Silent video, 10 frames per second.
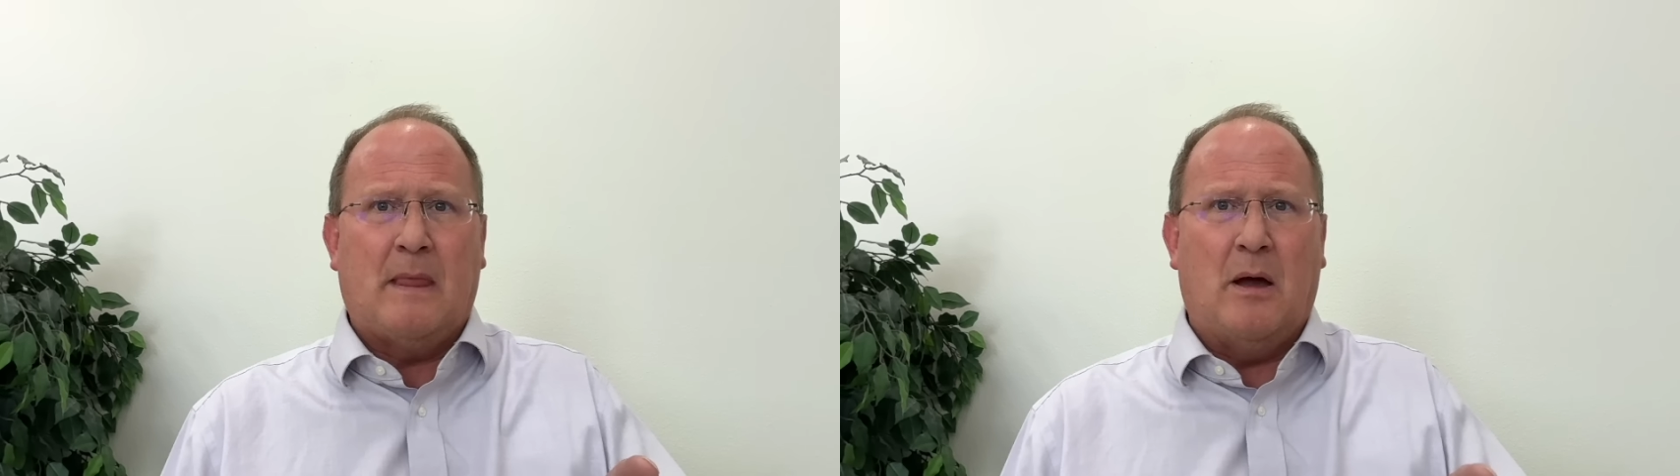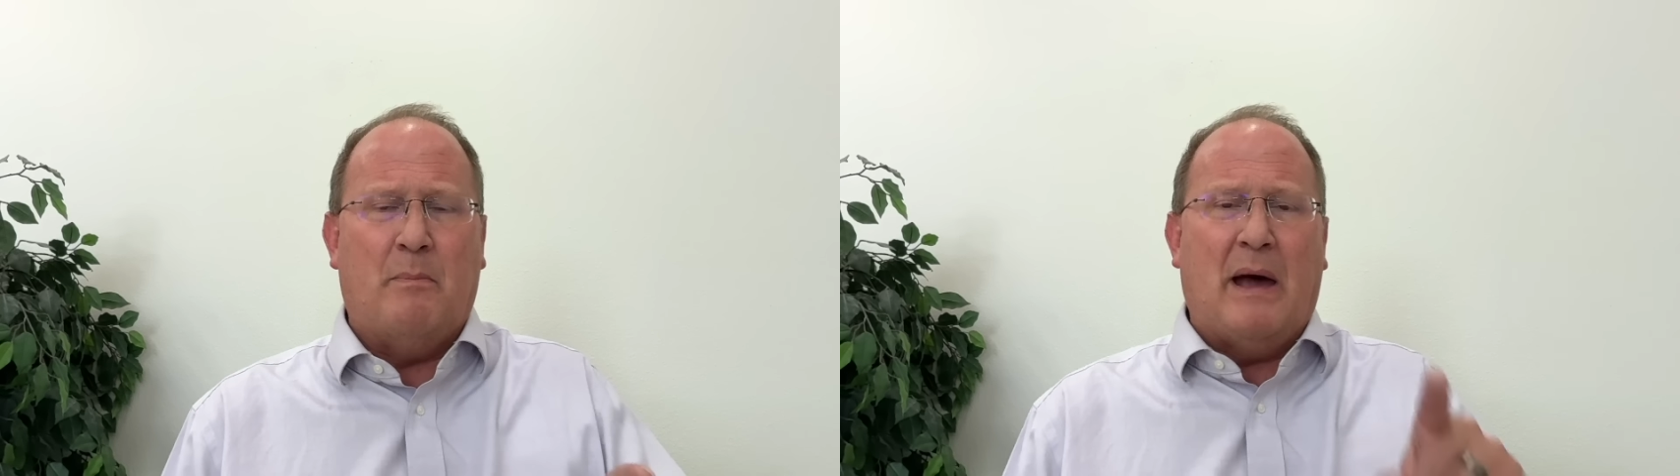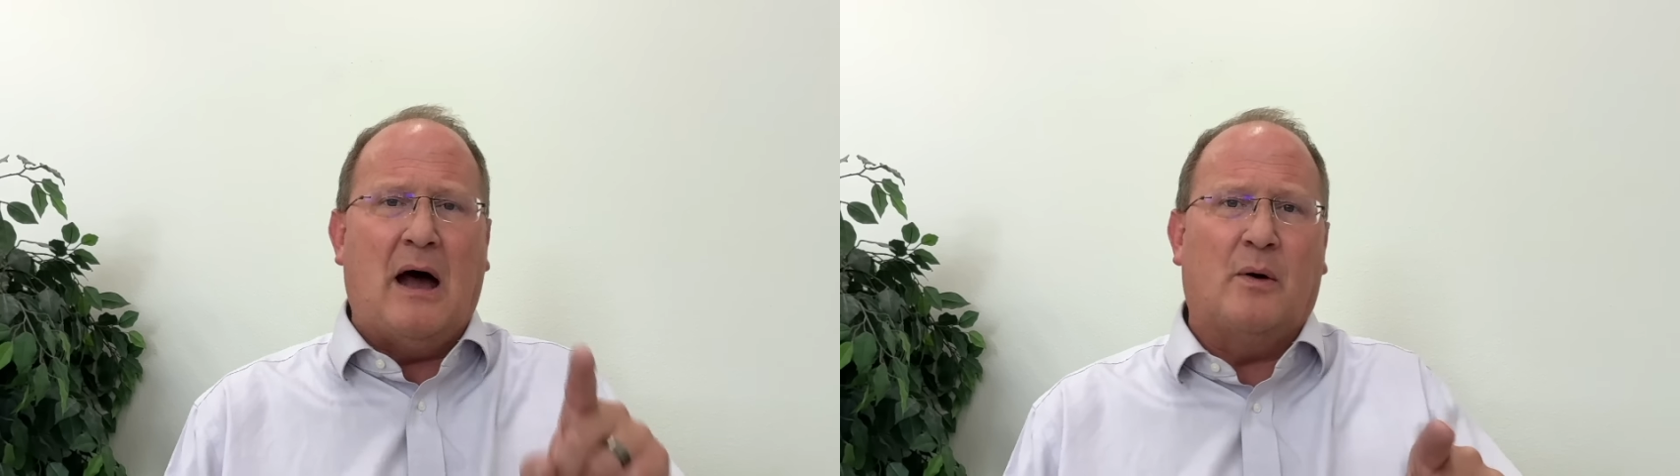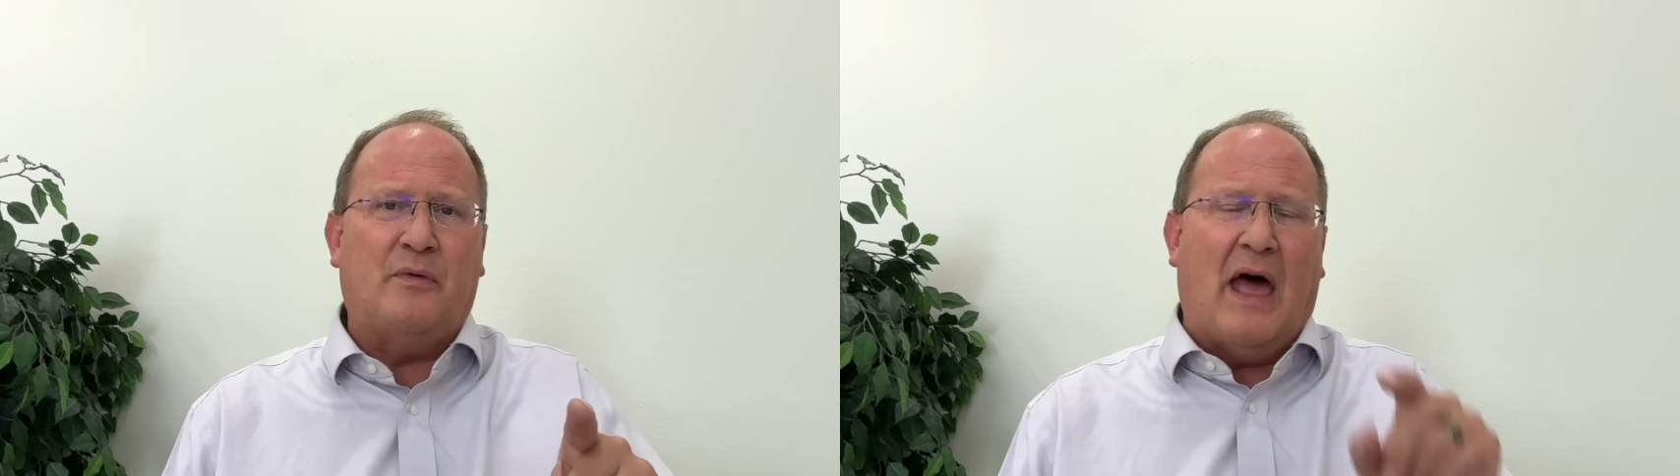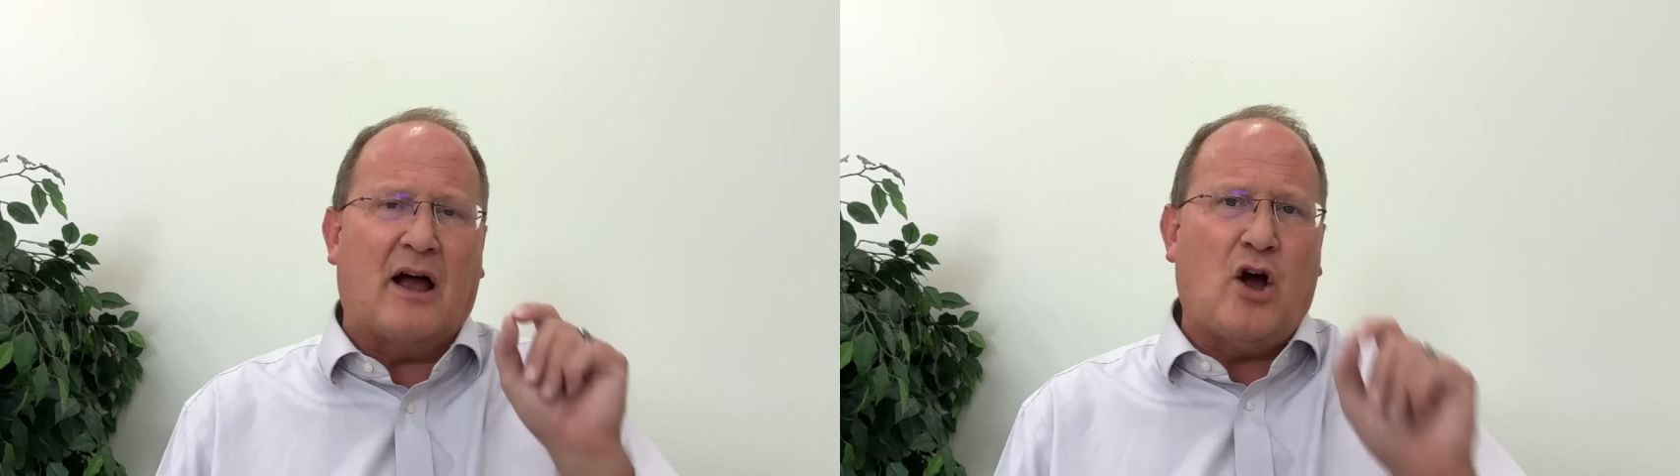about
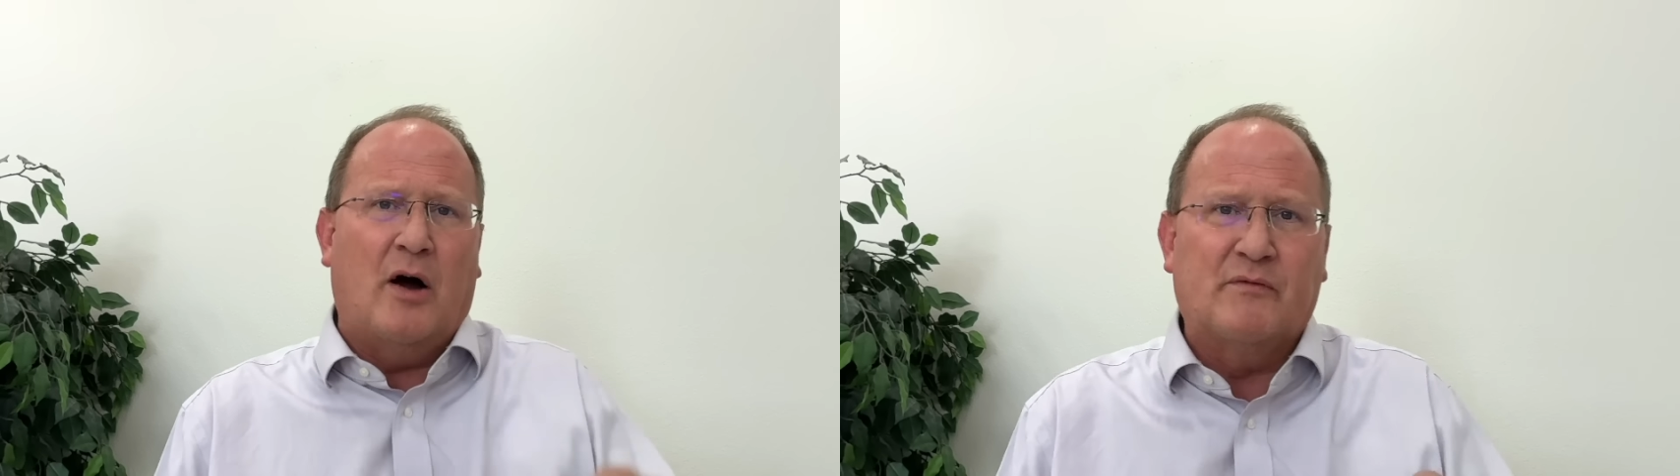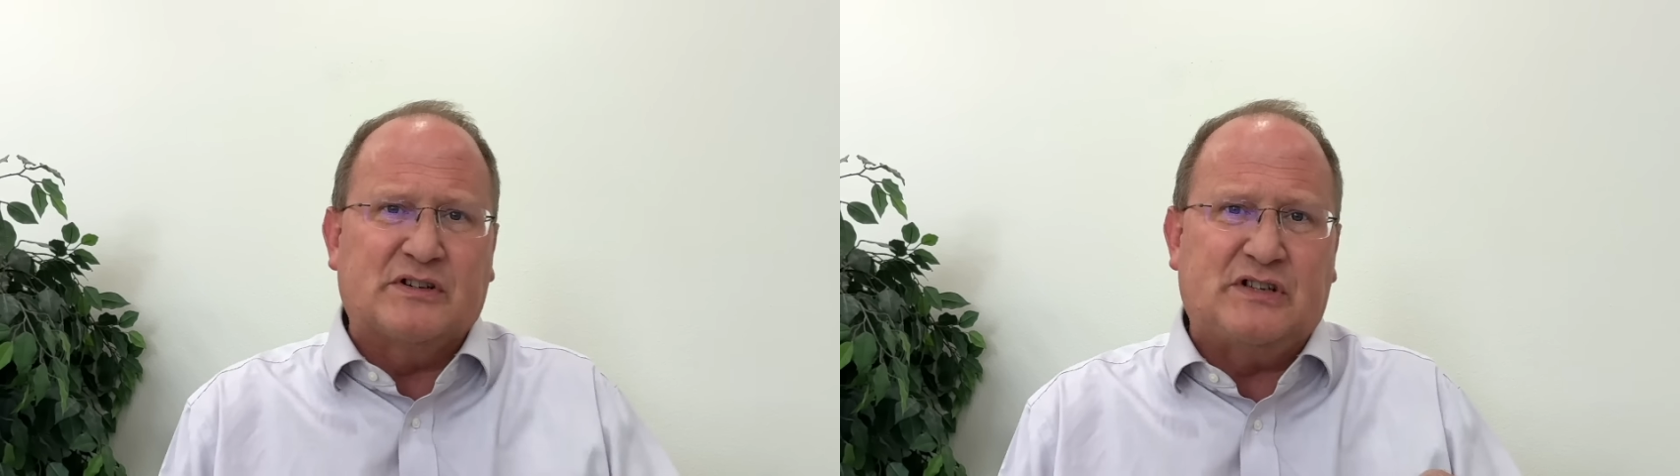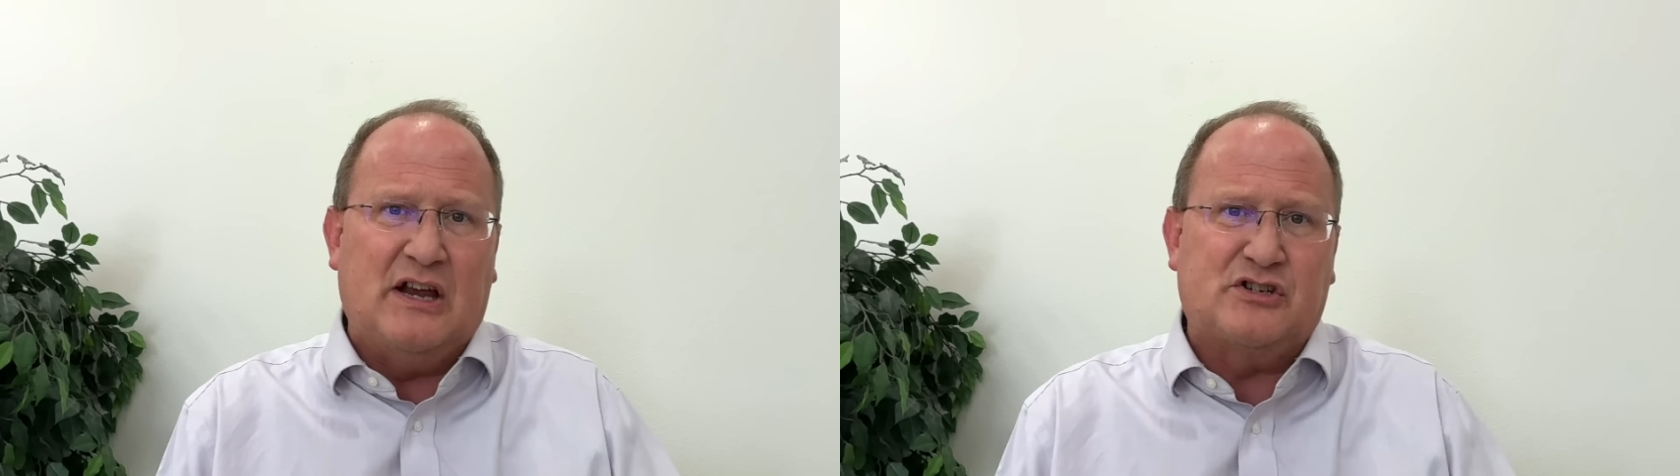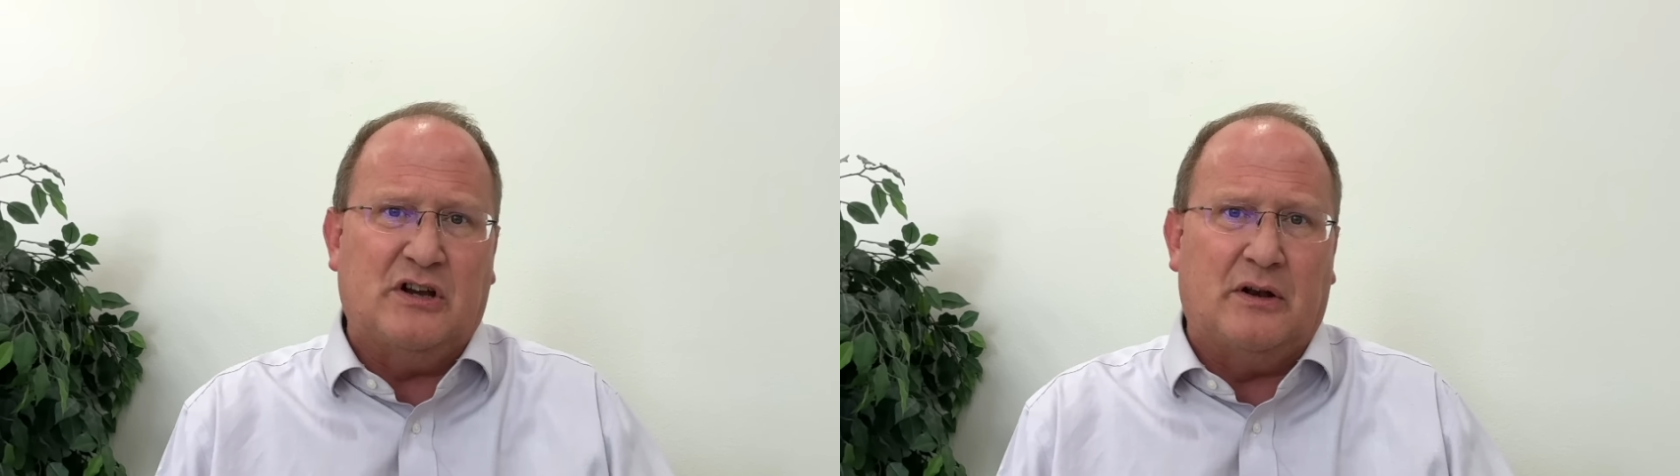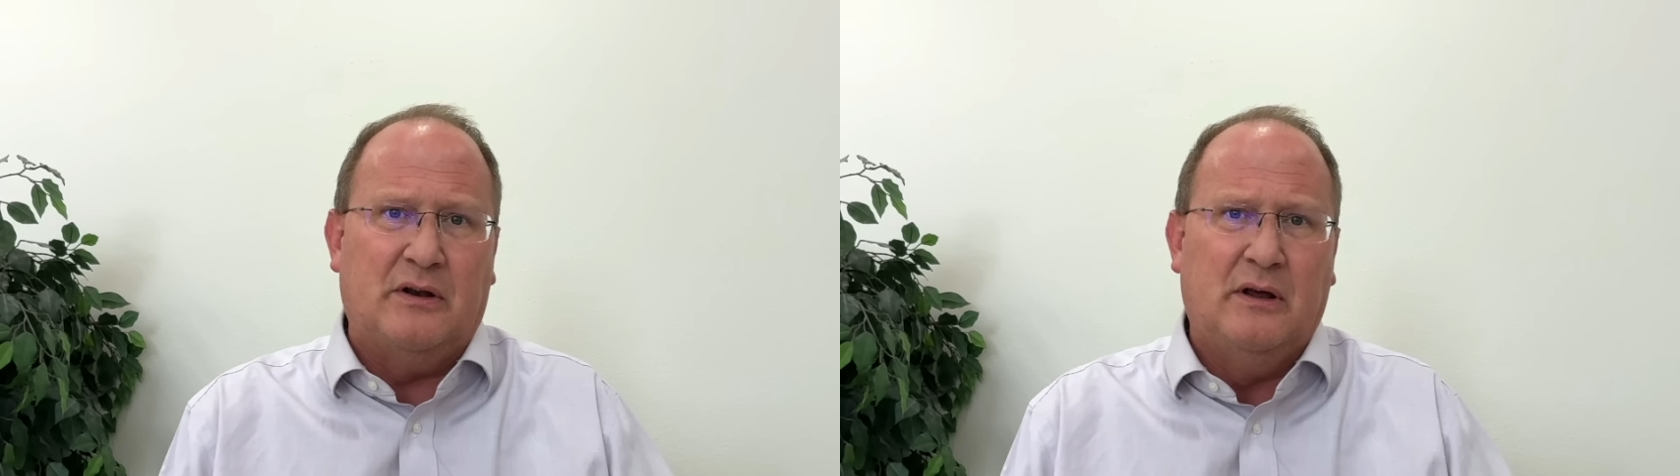that
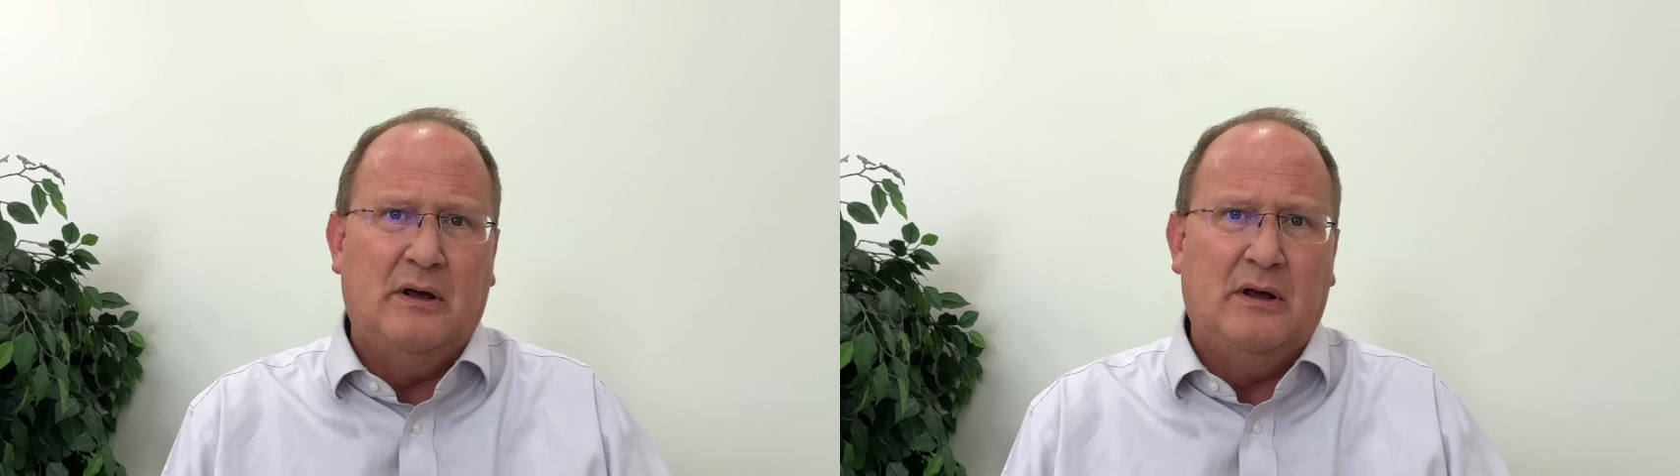conversation